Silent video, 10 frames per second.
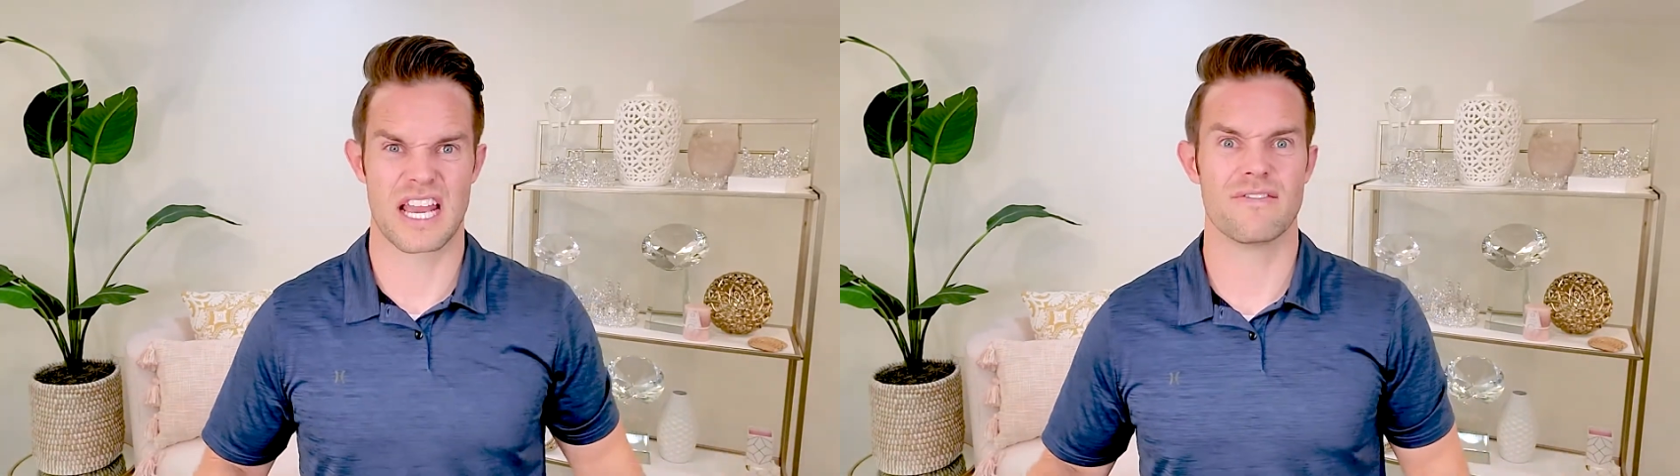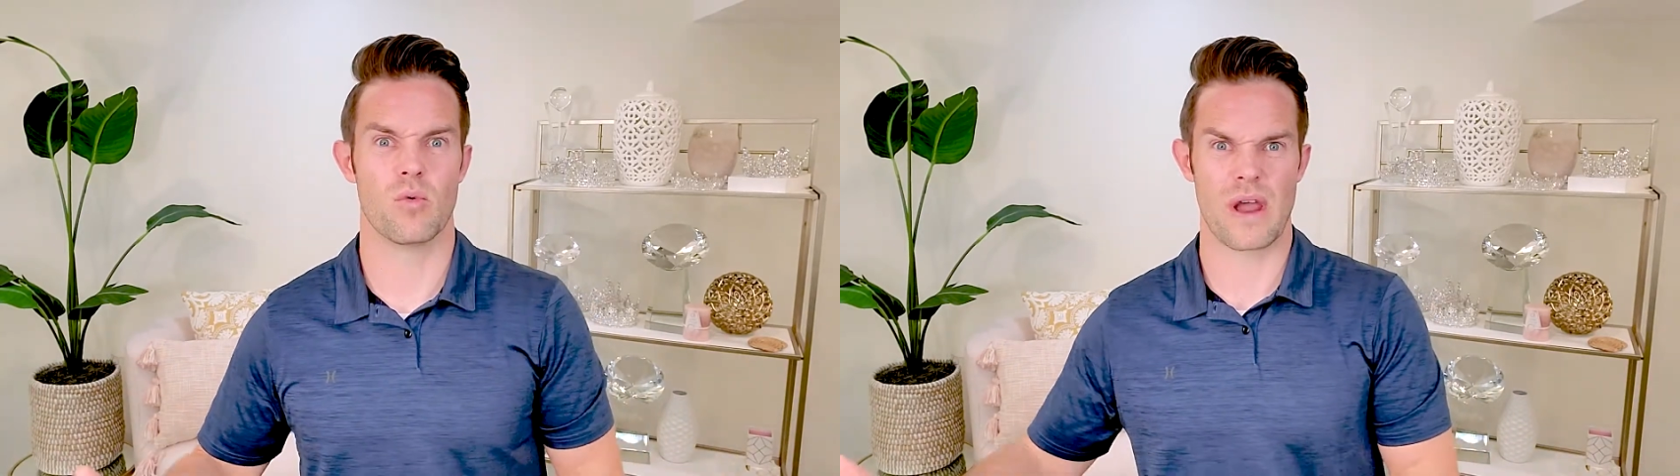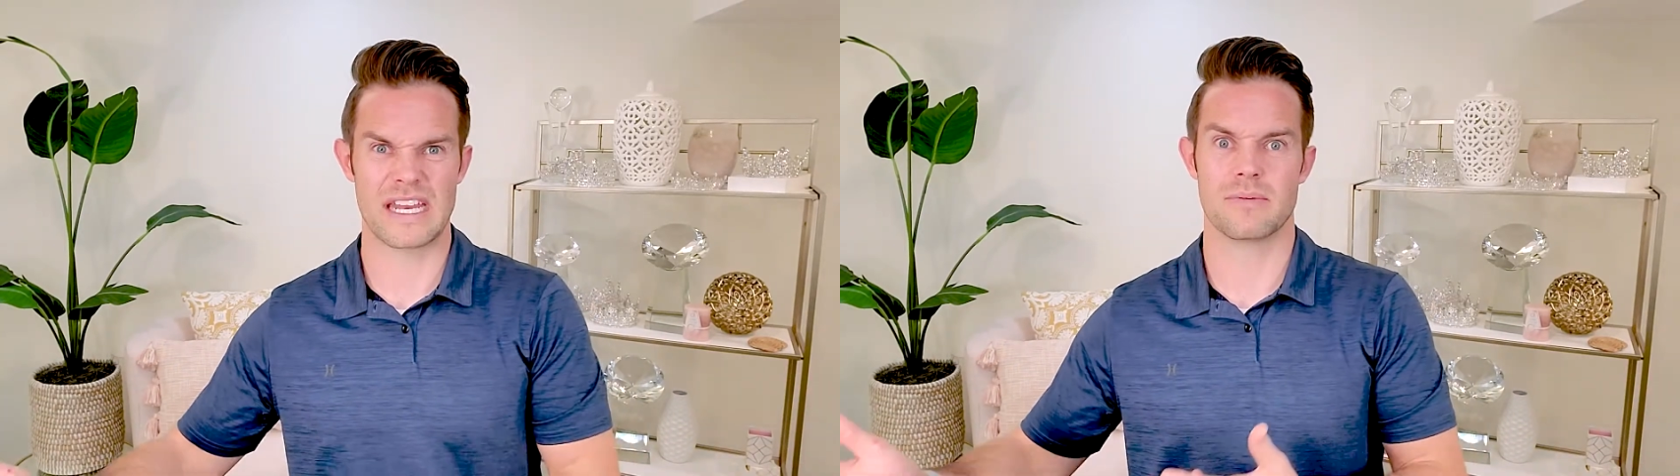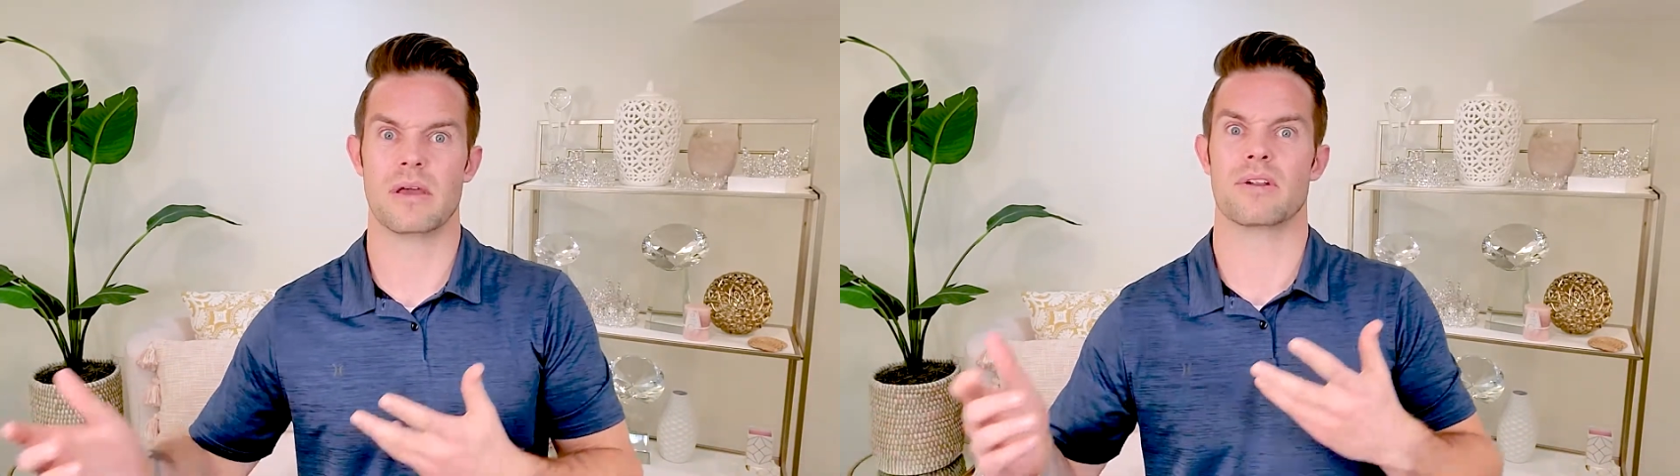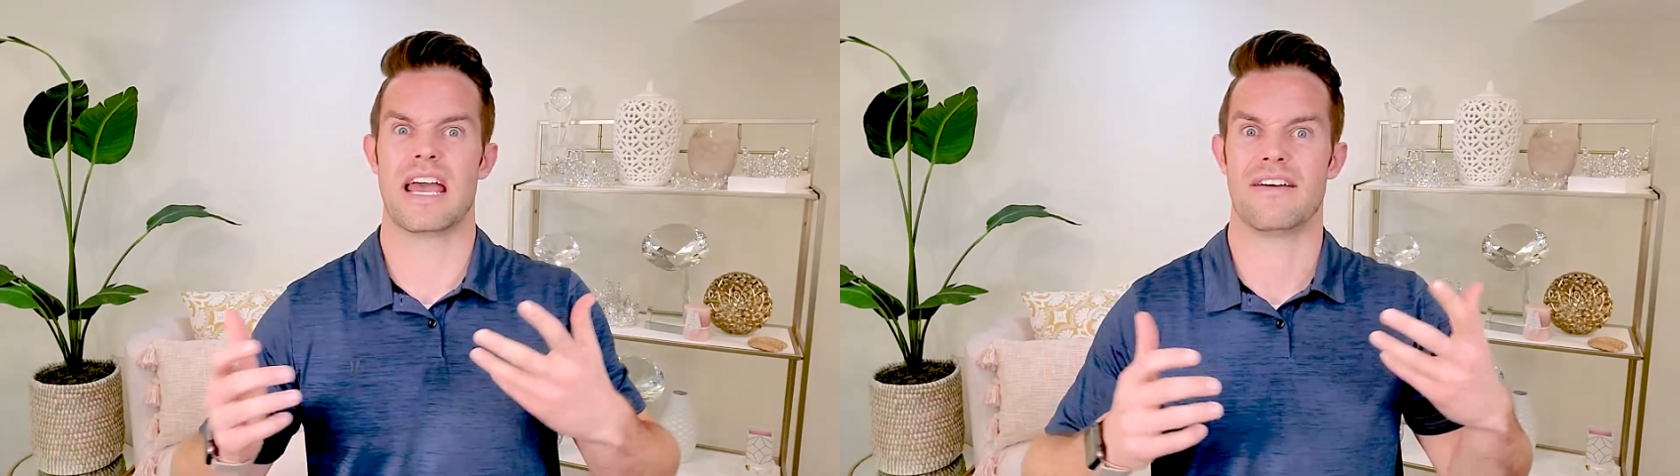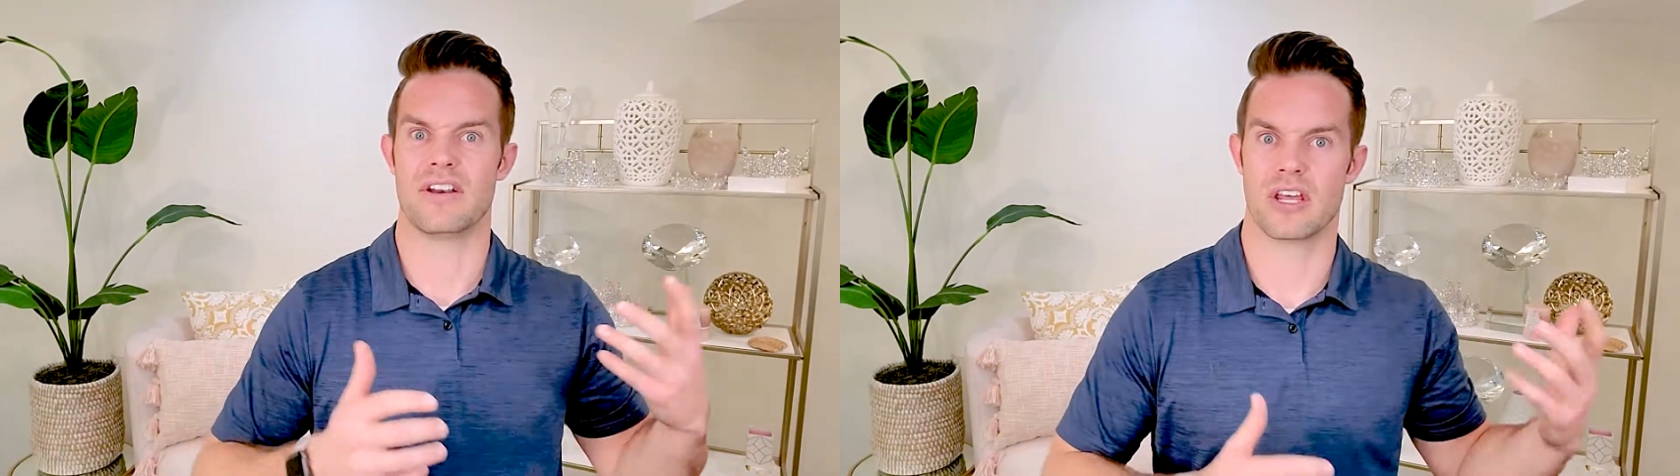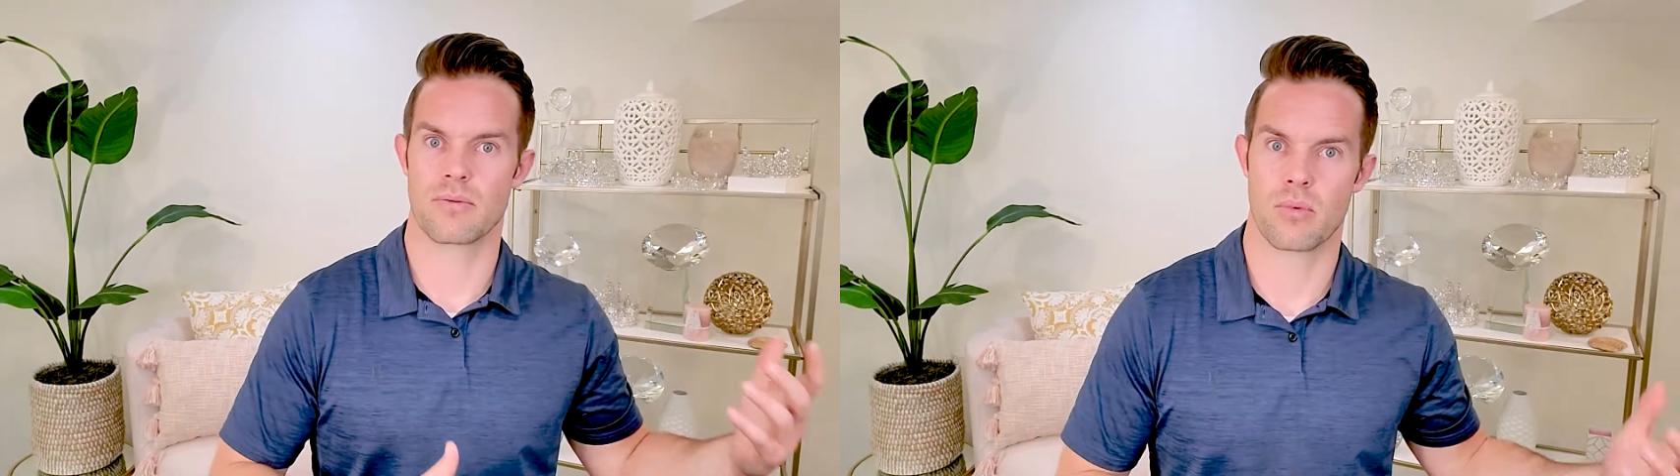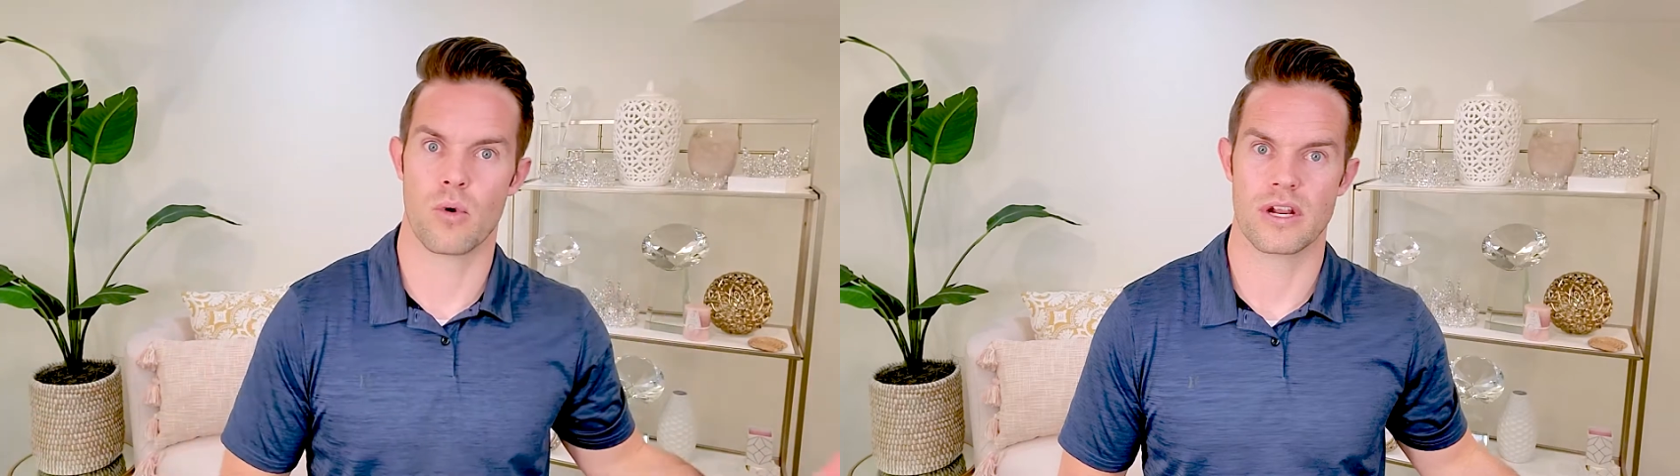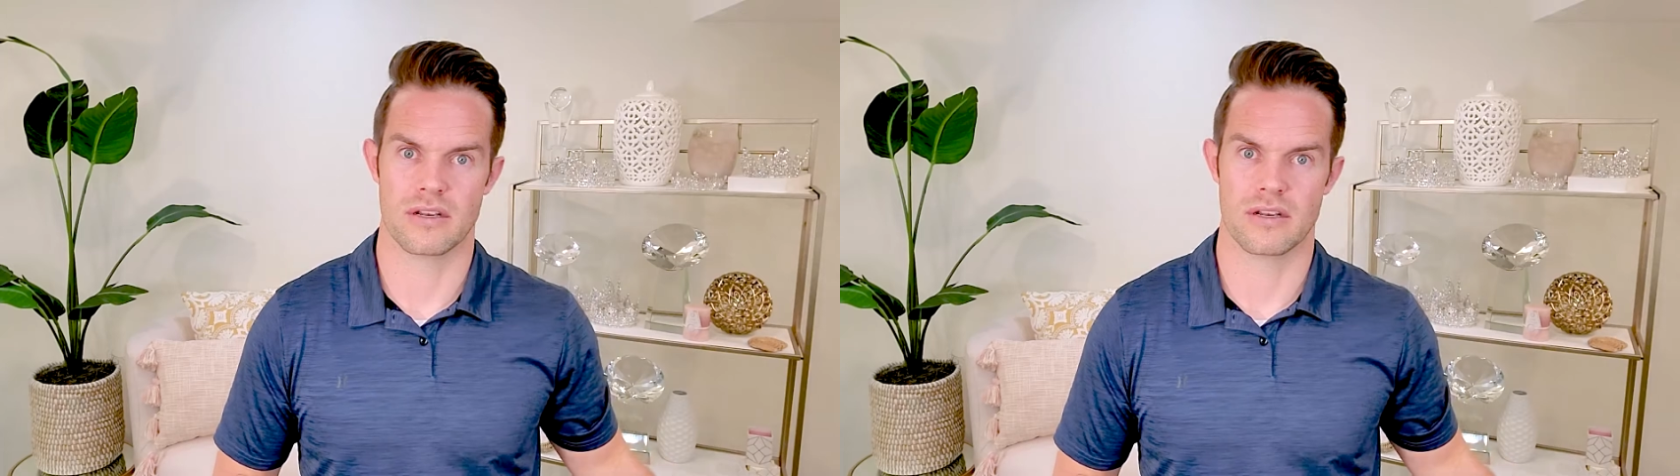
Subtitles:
a way to be able to have another point